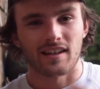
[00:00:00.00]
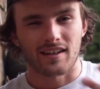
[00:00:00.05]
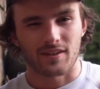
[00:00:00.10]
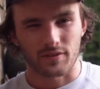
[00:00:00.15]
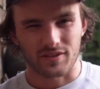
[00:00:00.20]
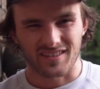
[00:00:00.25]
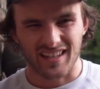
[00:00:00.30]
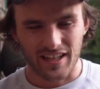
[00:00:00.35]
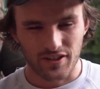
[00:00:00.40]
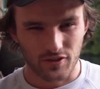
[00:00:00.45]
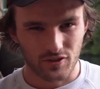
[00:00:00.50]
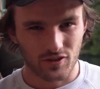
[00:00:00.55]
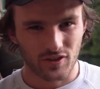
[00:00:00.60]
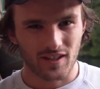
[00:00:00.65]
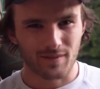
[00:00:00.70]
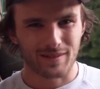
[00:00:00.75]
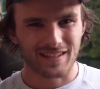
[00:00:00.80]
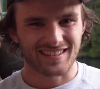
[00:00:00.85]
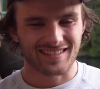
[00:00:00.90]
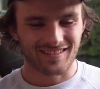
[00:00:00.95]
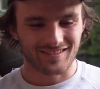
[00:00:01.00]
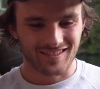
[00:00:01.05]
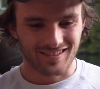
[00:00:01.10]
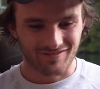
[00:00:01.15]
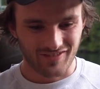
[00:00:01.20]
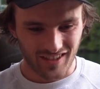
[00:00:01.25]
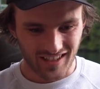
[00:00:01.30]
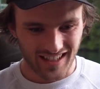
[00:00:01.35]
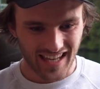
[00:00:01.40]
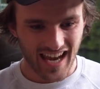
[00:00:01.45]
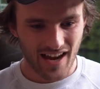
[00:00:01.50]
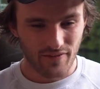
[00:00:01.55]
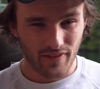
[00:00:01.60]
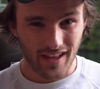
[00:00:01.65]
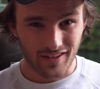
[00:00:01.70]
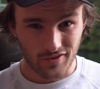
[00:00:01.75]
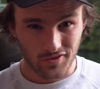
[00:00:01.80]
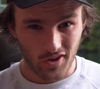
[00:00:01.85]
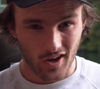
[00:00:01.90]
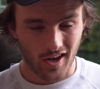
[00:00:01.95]
It was nicer to you, but it still didn't really have
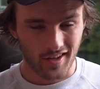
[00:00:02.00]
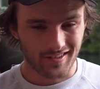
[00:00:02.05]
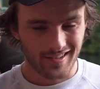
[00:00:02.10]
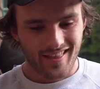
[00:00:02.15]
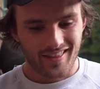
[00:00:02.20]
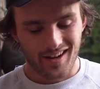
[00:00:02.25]
that sauce.